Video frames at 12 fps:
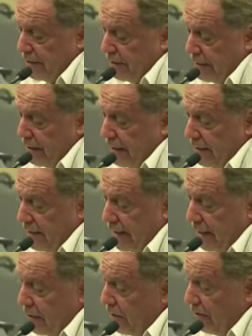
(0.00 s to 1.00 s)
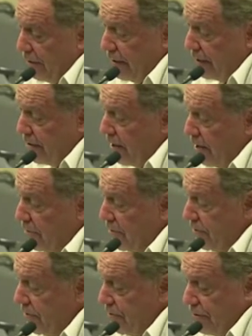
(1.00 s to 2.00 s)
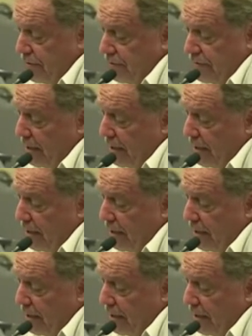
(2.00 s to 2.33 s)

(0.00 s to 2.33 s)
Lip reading: and Tennant Creek at times is just,